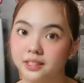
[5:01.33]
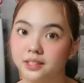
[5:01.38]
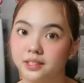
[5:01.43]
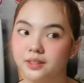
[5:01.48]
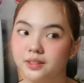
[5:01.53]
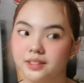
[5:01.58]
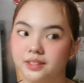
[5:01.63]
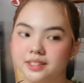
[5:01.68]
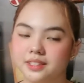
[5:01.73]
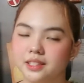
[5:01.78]

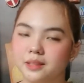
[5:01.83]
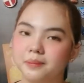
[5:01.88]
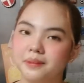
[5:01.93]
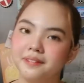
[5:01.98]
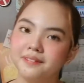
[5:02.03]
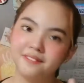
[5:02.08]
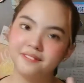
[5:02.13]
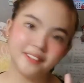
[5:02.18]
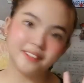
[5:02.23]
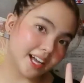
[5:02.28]
So it's gonna be
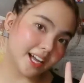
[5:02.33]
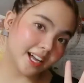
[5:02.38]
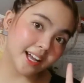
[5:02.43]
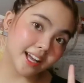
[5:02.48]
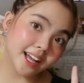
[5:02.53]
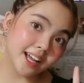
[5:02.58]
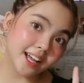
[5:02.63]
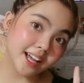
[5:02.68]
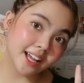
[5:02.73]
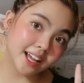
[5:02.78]

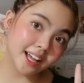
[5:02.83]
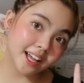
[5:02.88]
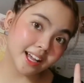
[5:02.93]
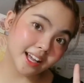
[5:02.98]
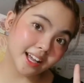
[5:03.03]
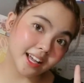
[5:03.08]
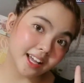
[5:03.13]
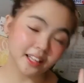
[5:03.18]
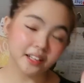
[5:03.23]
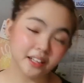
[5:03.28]

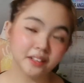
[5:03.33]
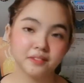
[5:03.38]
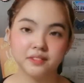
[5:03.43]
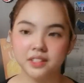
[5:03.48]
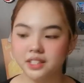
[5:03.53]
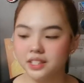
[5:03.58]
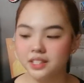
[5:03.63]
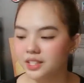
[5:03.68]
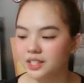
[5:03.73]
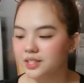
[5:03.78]
5.
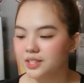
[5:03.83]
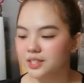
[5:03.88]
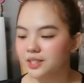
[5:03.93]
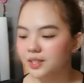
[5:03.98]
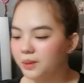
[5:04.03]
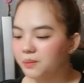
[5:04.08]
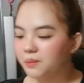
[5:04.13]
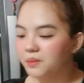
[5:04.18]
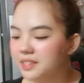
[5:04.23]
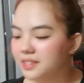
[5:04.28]
So
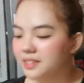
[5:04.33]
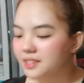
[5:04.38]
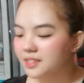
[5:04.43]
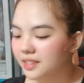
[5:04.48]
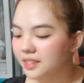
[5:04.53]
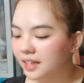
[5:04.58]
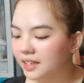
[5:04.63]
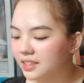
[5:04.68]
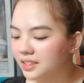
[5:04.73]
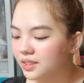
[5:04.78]
anyways,
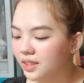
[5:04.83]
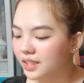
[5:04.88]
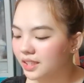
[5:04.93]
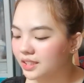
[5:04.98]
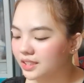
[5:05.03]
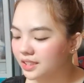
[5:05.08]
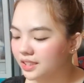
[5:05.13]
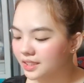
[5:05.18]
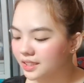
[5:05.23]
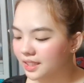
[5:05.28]
yeah. So
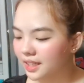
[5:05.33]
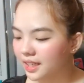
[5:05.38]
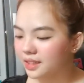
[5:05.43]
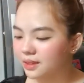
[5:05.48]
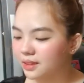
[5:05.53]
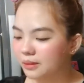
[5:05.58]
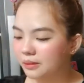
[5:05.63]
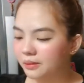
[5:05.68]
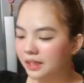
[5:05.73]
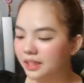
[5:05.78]
I'll just
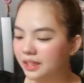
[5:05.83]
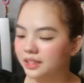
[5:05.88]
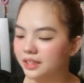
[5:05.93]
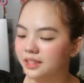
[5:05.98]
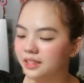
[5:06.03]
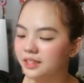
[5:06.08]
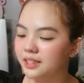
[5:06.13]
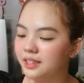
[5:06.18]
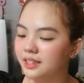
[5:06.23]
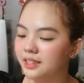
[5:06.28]
get
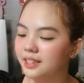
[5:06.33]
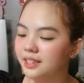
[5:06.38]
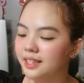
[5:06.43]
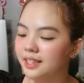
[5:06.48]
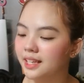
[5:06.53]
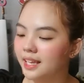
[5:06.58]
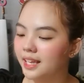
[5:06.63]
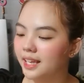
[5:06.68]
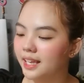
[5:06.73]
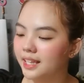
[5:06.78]
one
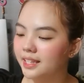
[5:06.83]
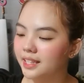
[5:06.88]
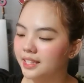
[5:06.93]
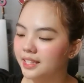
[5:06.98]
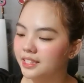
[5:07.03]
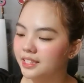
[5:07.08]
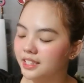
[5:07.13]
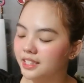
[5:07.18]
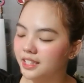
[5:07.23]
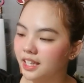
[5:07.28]
in the
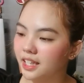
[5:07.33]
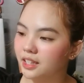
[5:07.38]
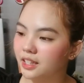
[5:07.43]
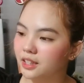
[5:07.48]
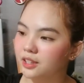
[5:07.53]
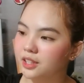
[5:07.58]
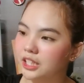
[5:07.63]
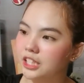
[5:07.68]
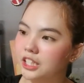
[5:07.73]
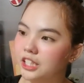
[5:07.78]

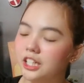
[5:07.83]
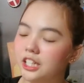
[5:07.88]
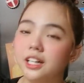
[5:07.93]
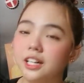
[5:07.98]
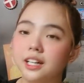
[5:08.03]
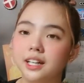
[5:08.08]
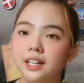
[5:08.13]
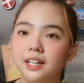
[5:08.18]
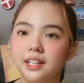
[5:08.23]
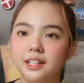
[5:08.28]
chicken.
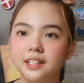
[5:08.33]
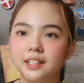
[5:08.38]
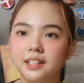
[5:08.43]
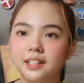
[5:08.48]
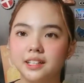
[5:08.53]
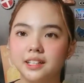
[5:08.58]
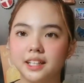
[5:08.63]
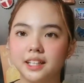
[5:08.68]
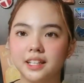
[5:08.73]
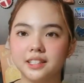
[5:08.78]

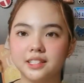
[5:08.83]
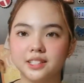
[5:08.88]
Look, it's